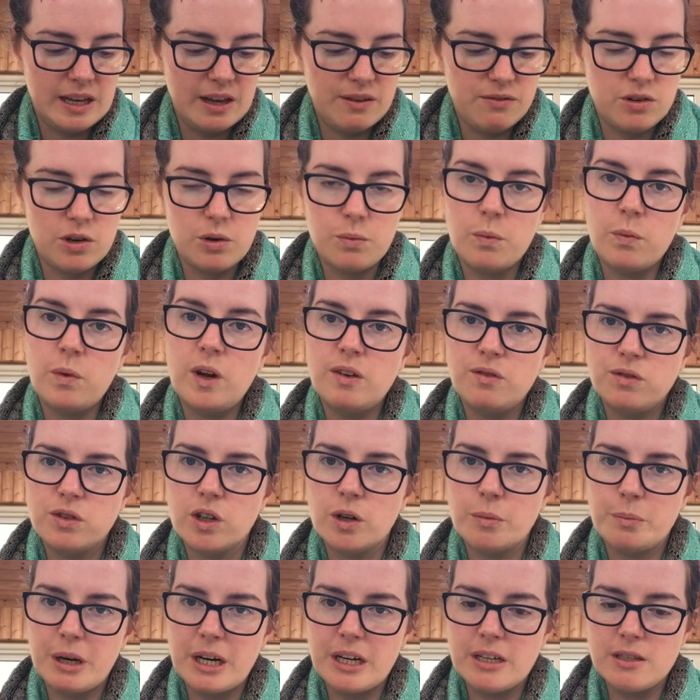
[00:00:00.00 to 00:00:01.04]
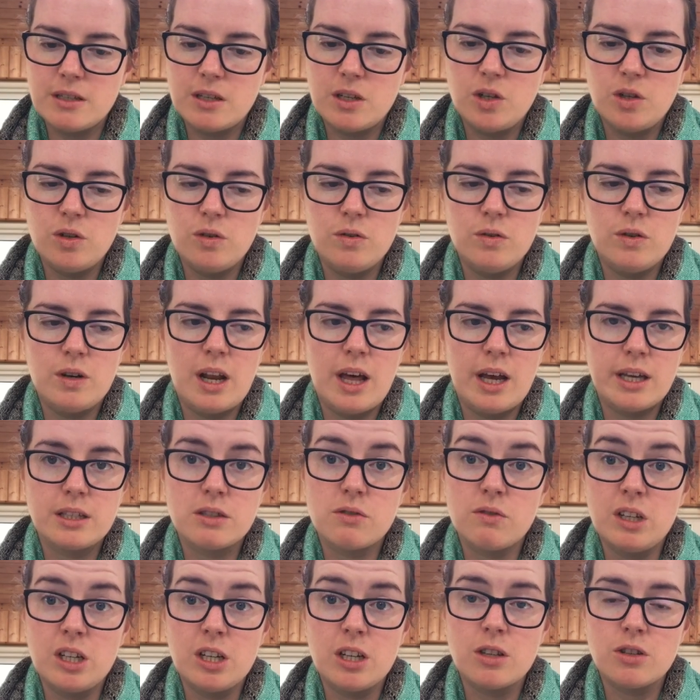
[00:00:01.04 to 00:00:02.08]
If you're a person who likes
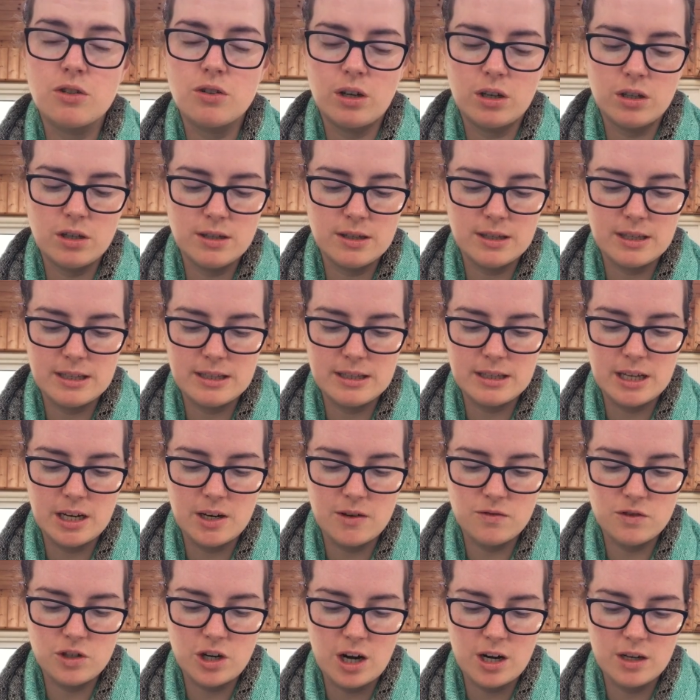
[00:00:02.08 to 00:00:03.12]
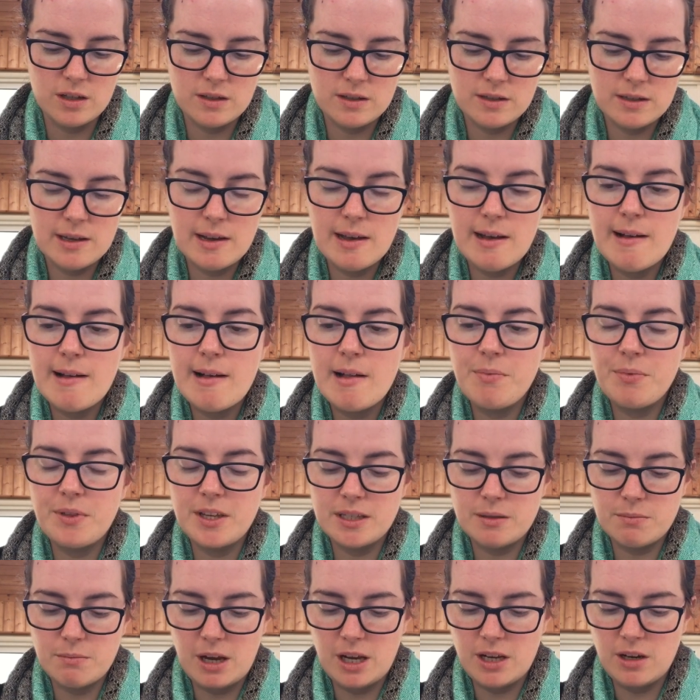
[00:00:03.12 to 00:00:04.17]
written instructions instead of charts,
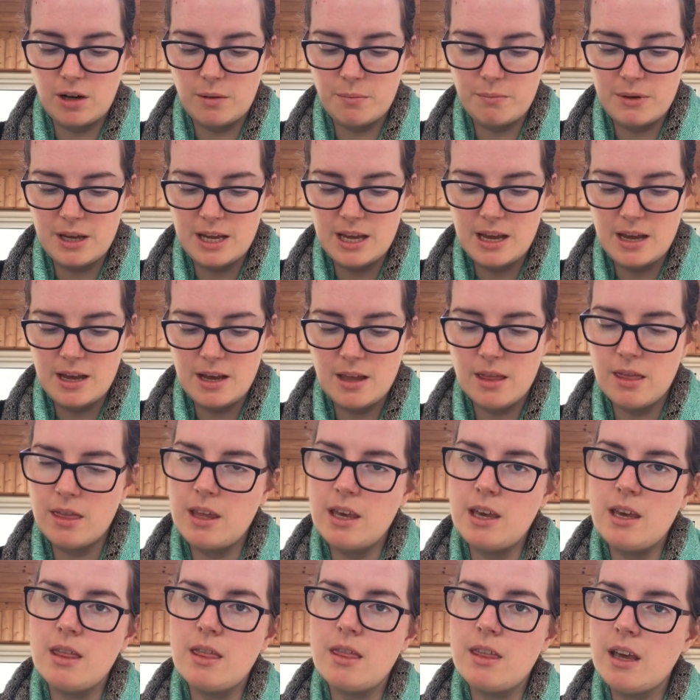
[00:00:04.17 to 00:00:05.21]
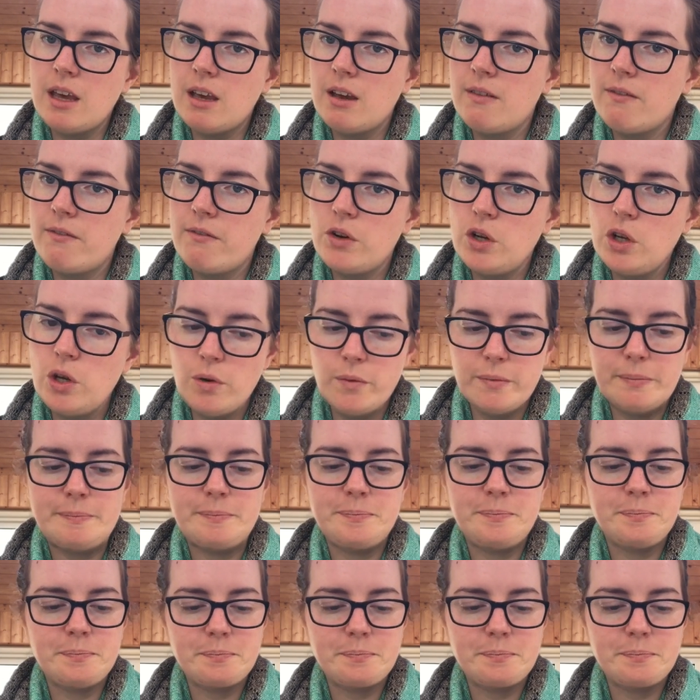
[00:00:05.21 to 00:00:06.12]
this might not be the thing for you.